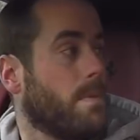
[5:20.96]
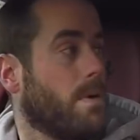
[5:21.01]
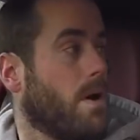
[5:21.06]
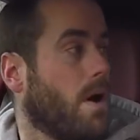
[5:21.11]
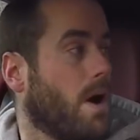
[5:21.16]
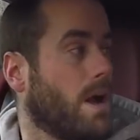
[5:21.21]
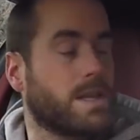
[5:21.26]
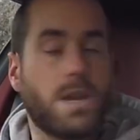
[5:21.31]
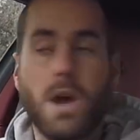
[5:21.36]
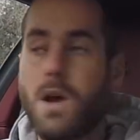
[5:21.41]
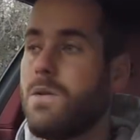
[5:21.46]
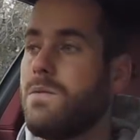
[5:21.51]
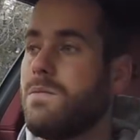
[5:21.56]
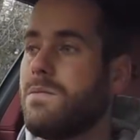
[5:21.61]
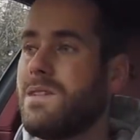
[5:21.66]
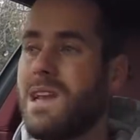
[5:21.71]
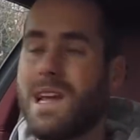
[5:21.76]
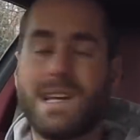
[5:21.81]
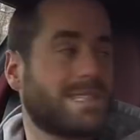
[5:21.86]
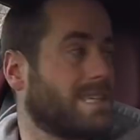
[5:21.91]
I don't
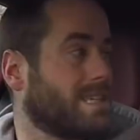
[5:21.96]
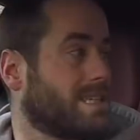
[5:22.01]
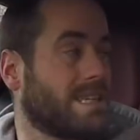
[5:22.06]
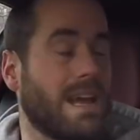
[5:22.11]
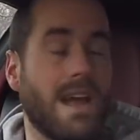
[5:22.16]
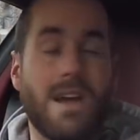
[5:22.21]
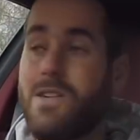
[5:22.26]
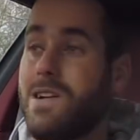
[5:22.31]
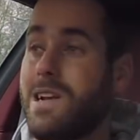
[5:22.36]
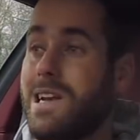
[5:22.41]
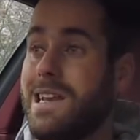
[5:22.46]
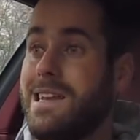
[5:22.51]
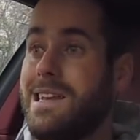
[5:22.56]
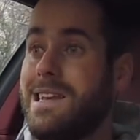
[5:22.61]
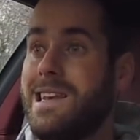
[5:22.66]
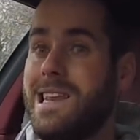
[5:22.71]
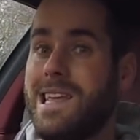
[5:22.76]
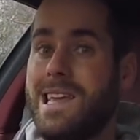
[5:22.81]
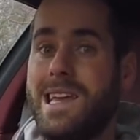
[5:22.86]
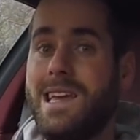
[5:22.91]
necessarily
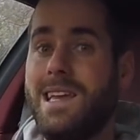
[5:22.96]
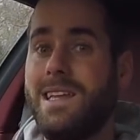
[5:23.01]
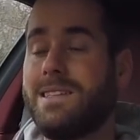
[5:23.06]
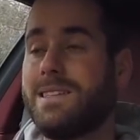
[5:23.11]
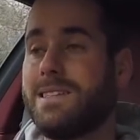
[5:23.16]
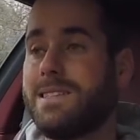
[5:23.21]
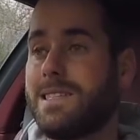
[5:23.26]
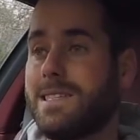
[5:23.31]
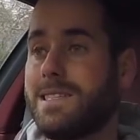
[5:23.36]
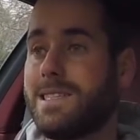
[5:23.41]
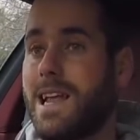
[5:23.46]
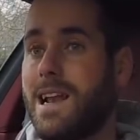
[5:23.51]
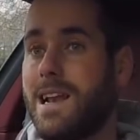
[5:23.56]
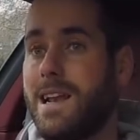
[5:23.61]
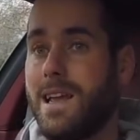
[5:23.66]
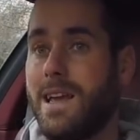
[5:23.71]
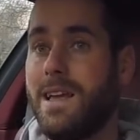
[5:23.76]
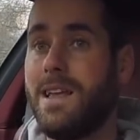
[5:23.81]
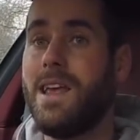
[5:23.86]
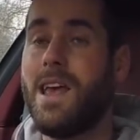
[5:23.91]
need to sell
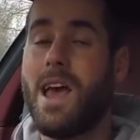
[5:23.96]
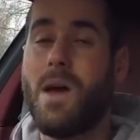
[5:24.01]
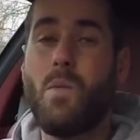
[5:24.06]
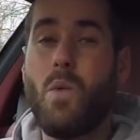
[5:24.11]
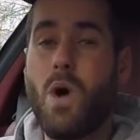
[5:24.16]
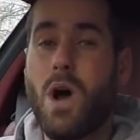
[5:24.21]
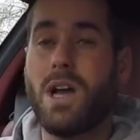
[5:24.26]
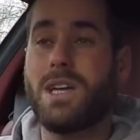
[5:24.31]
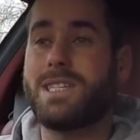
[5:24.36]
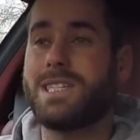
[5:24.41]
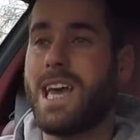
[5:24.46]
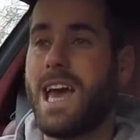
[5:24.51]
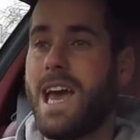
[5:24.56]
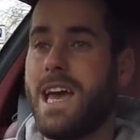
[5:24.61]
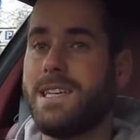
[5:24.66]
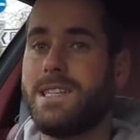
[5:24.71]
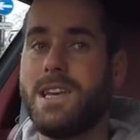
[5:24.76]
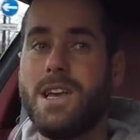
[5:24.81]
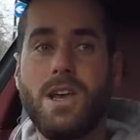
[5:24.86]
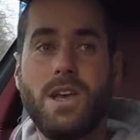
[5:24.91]
it. And worst
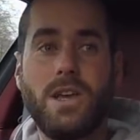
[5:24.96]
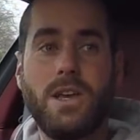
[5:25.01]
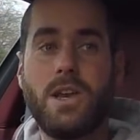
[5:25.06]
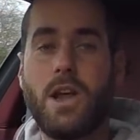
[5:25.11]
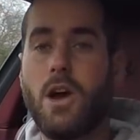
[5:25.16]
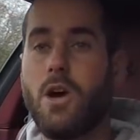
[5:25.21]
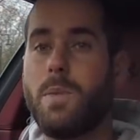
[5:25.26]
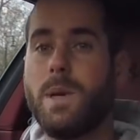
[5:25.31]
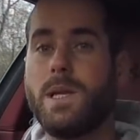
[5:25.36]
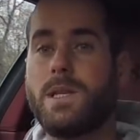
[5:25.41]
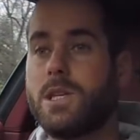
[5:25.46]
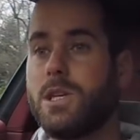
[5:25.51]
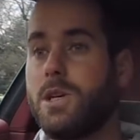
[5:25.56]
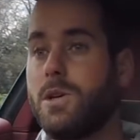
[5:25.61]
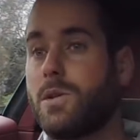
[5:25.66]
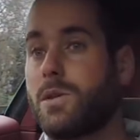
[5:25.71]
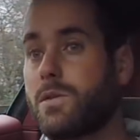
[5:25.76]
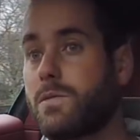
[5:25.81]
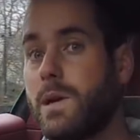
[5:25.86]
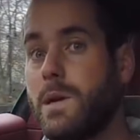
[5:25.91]
case, you know, it'll be
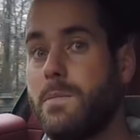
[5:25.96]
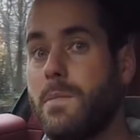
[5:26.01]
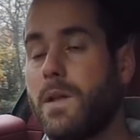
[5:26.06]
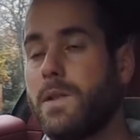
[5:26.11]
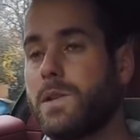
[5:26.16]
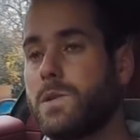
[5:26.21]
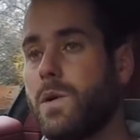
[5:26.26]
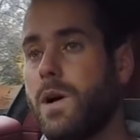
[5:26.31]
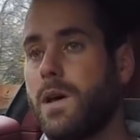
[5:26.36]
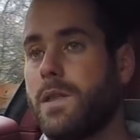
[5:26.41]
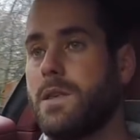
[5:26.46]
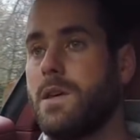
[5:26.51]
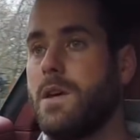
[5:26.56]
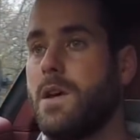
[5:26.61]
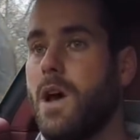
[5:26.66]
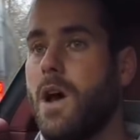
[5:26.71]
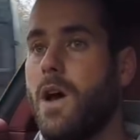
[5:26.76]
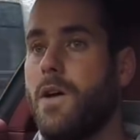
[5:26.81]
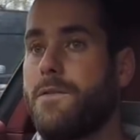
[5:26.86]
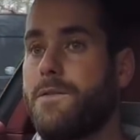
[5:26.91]
2-3 months worth
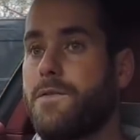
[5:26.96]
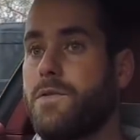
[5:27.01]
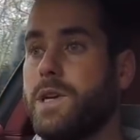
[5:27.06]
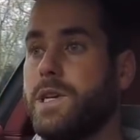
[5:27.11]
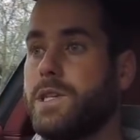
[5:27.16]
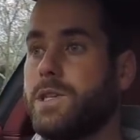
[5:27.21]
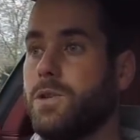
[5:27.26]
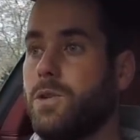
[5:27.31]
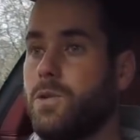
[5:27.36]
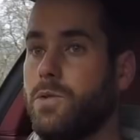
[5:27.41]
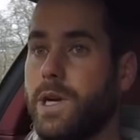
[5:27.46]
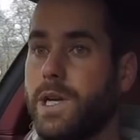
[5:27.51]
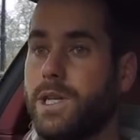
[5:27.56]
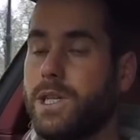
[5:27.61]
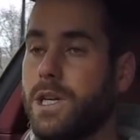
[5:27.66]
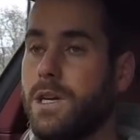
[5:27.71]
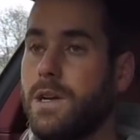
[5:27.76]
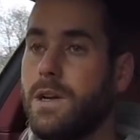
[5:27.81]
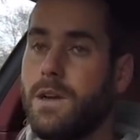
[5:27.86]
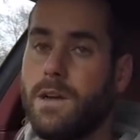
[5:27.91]
of free
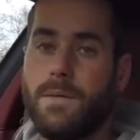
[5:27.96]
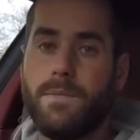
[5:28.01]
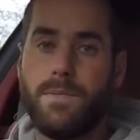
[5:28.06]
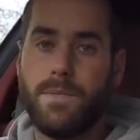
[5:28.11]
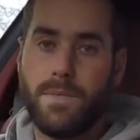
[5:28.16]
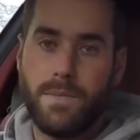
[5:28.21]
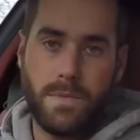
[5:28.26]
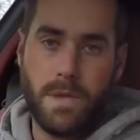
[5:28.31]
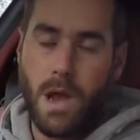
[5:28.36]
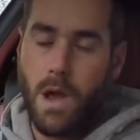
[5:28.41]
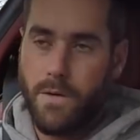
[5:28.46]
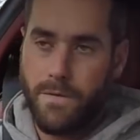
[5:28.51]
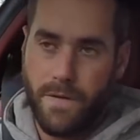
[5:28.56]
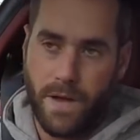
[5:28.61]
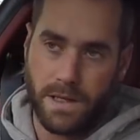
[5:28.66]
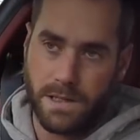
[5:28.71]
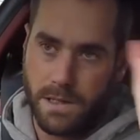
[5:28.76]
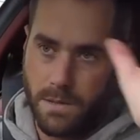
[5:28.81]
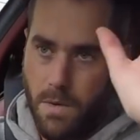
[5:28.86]
storage. No offense to